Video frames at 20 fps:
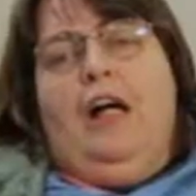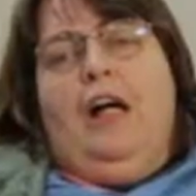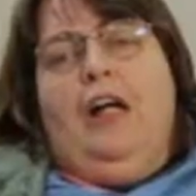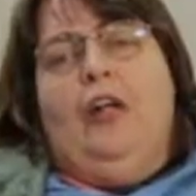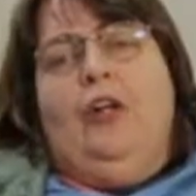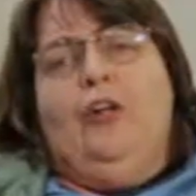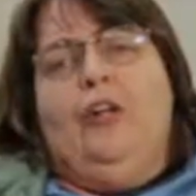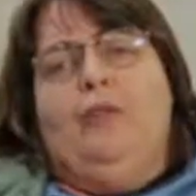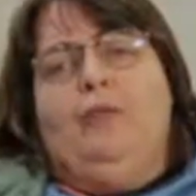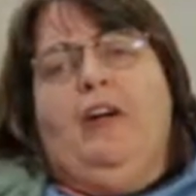
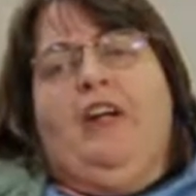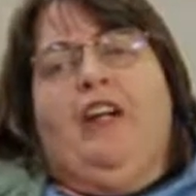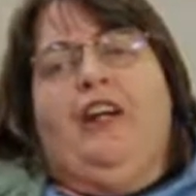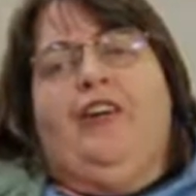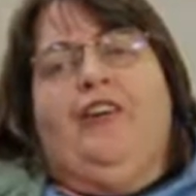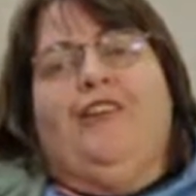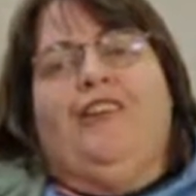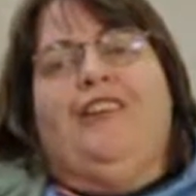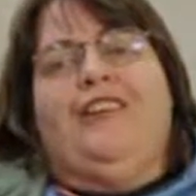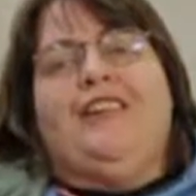Hello, Dominion
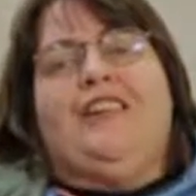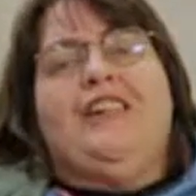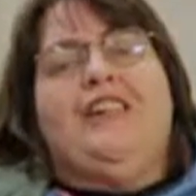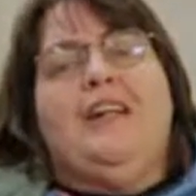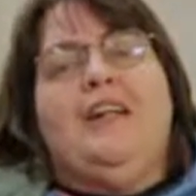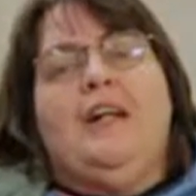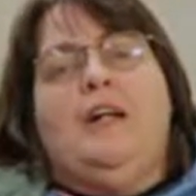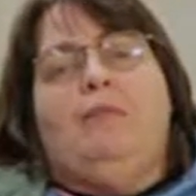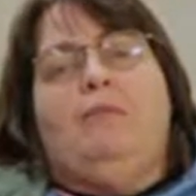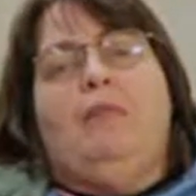curlers.
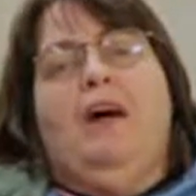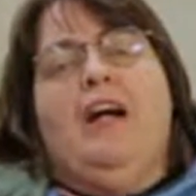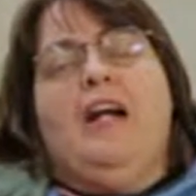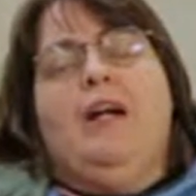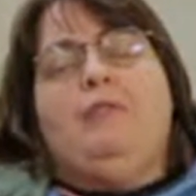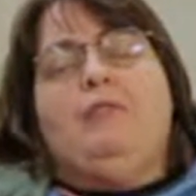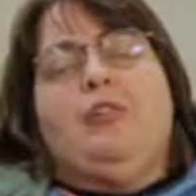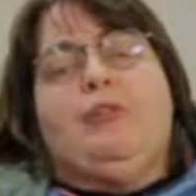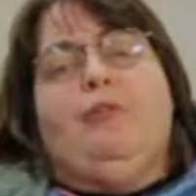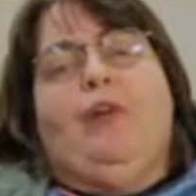My
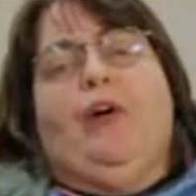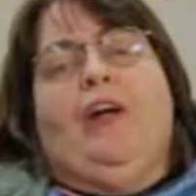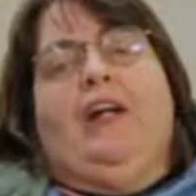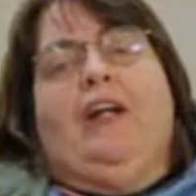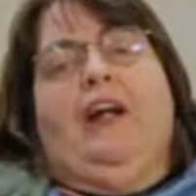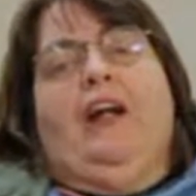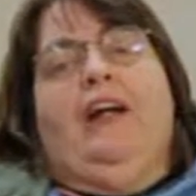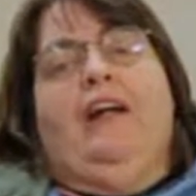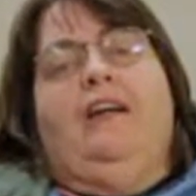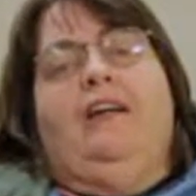name is Mary
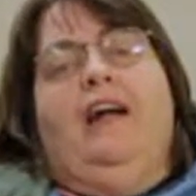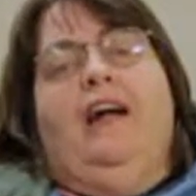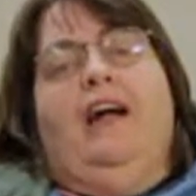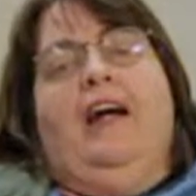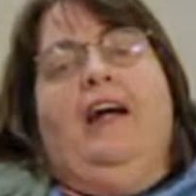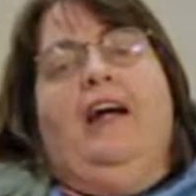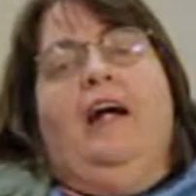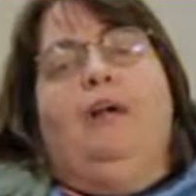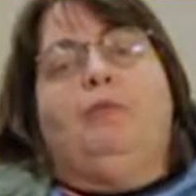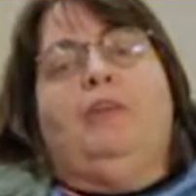Lennon,
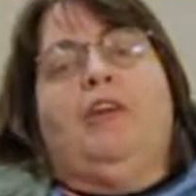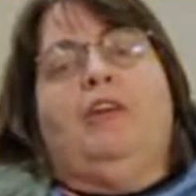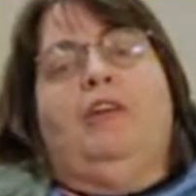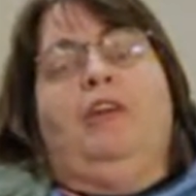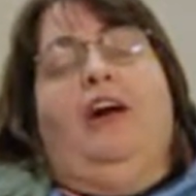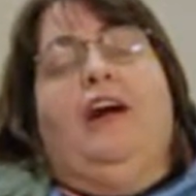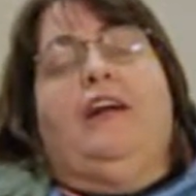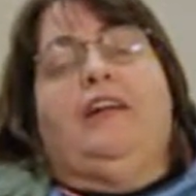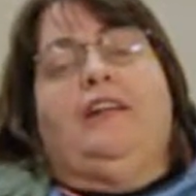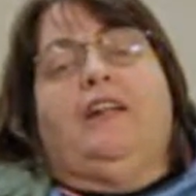and I'm a
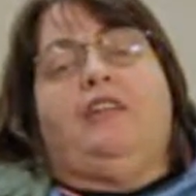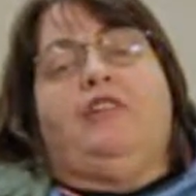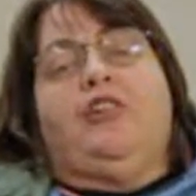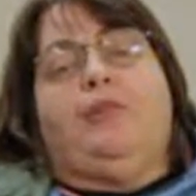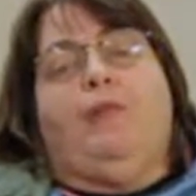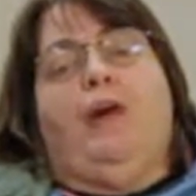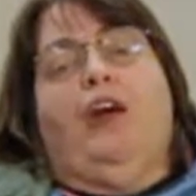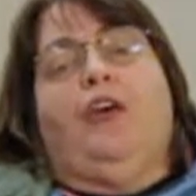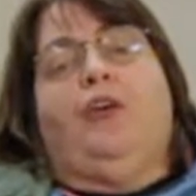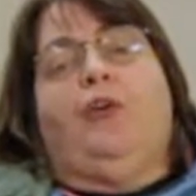client of
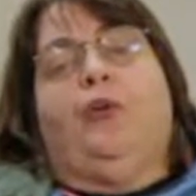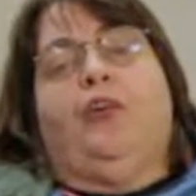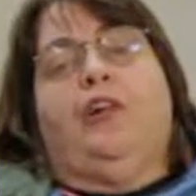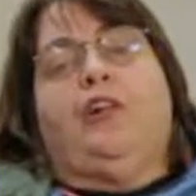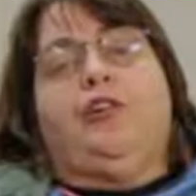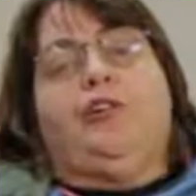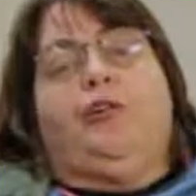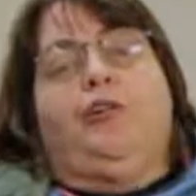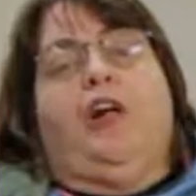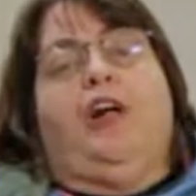Spinal Cord
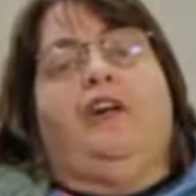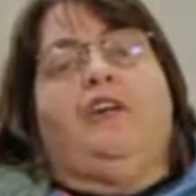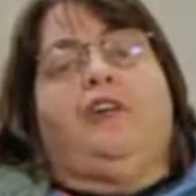Injury